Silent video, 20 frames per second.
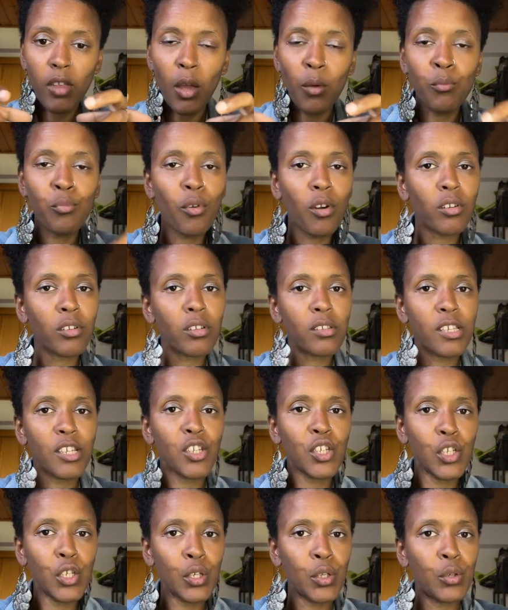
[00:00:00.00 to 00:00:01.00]
products
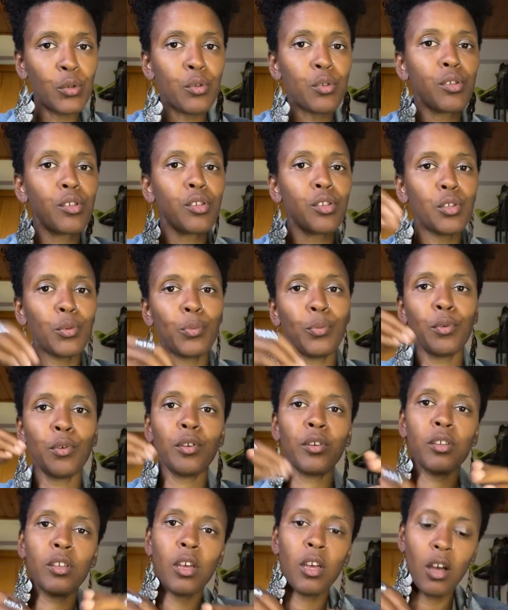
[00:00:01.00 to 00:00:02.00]
that you use to
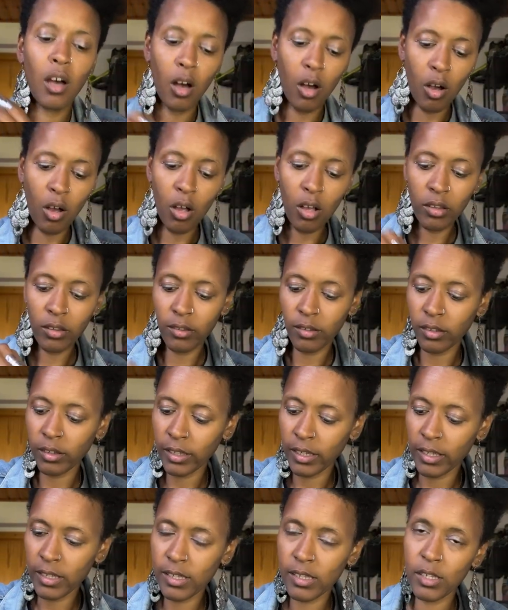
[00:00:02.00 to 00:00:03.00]
put all the
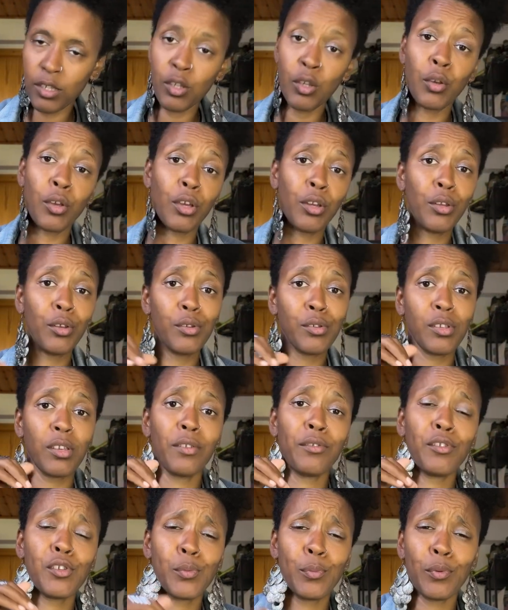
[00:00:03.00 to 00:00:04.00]
lids. You can use
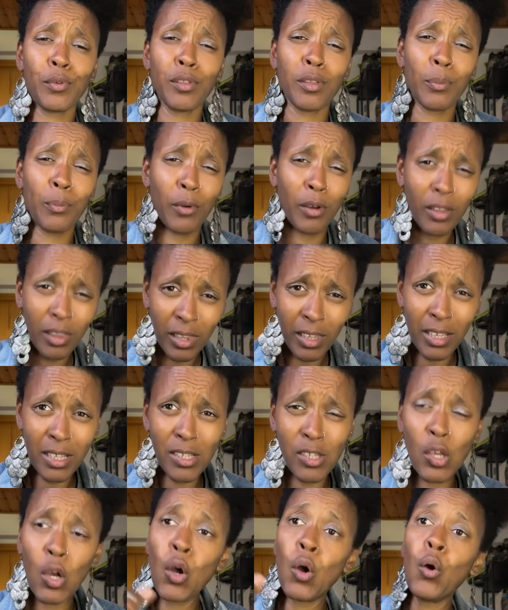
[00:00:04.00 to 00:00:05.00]
it to put the pot
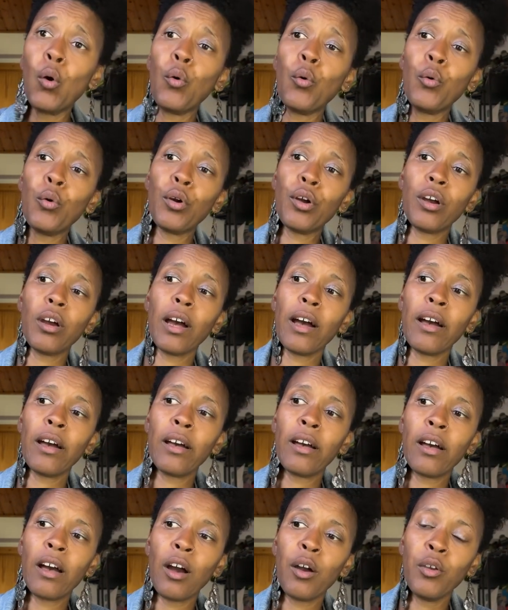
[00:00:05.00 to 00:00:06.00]
lids, or
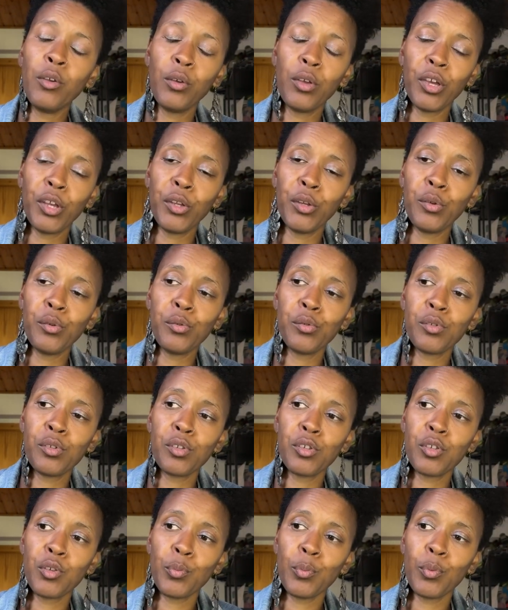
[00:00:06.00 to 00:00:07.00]
you can use
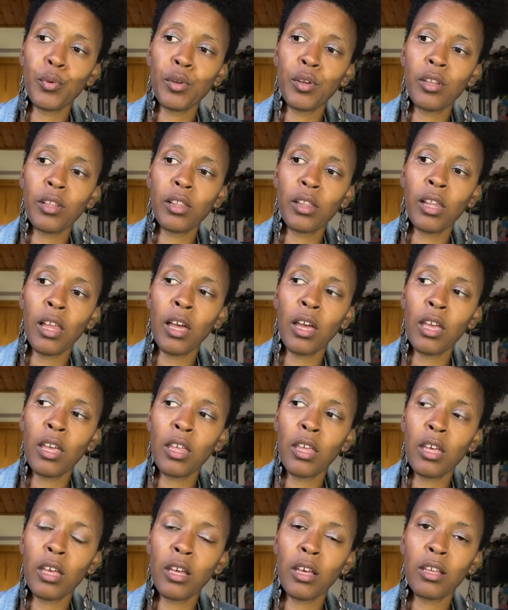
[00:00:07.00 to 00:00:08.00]
to put like
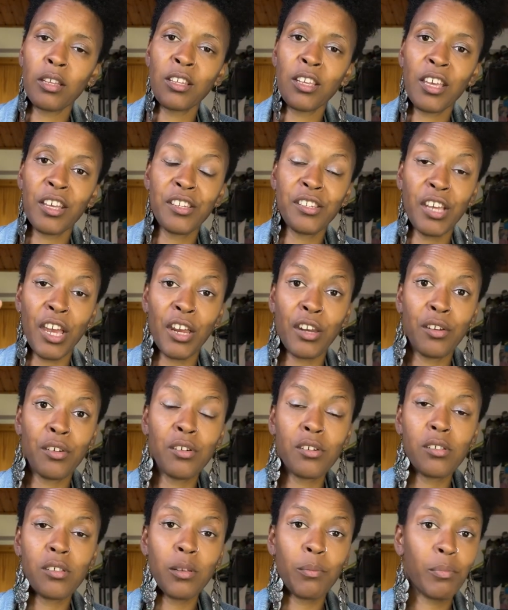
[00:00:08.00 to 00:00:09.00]
the
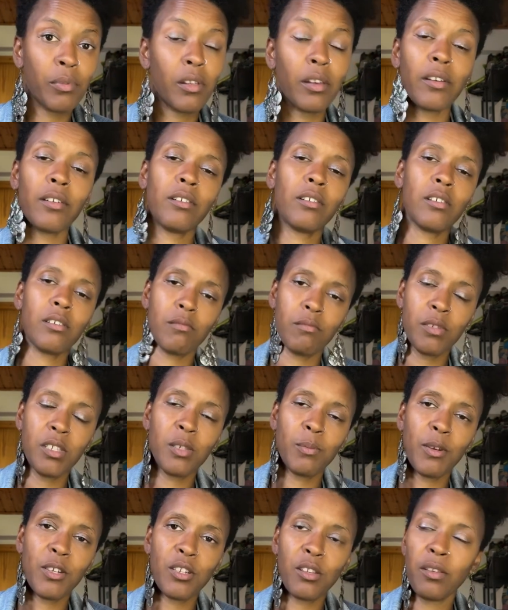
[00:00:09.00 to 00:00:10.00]
containers,
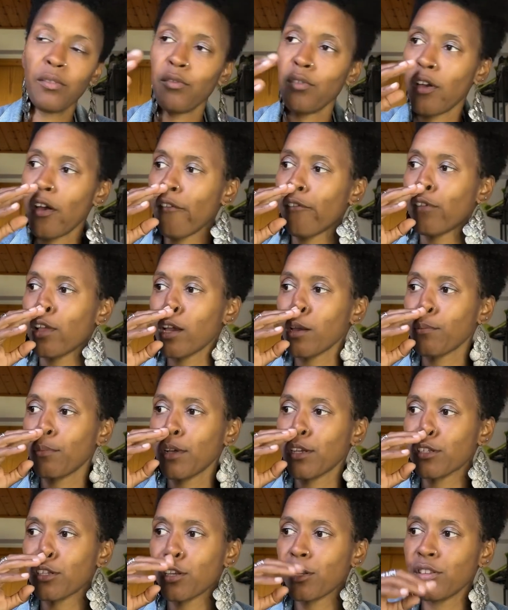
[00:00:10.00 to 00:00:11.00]
especially if you have like
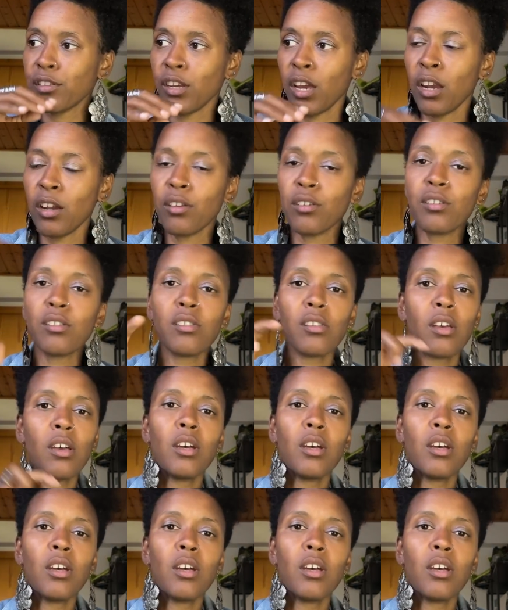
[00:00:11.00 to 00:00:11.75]
plastic containers,